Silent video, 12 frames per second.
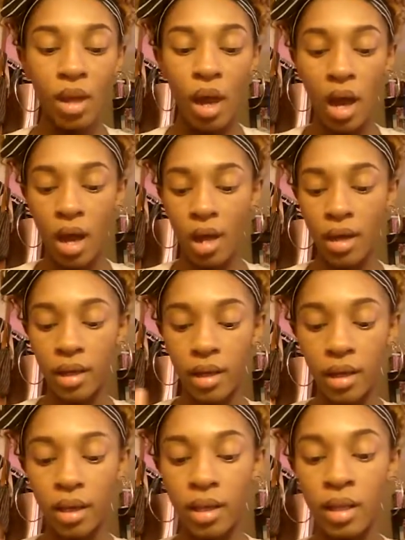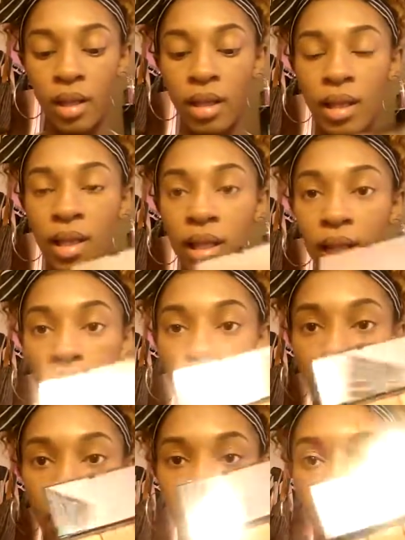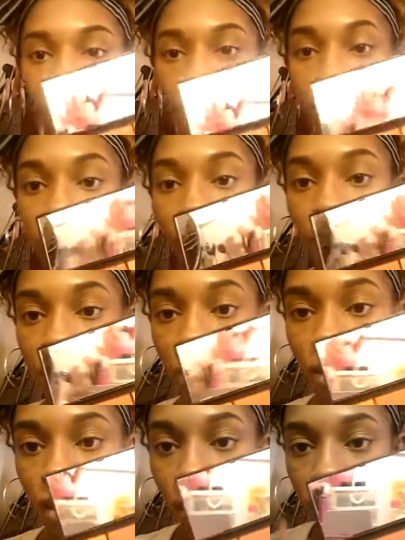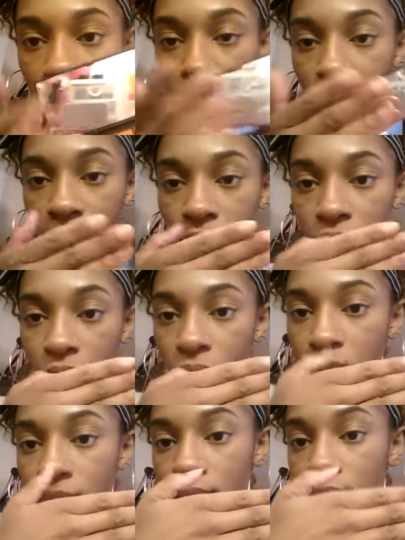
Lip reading: I love, these are blushes. Hope I'm not blinding. Ooh.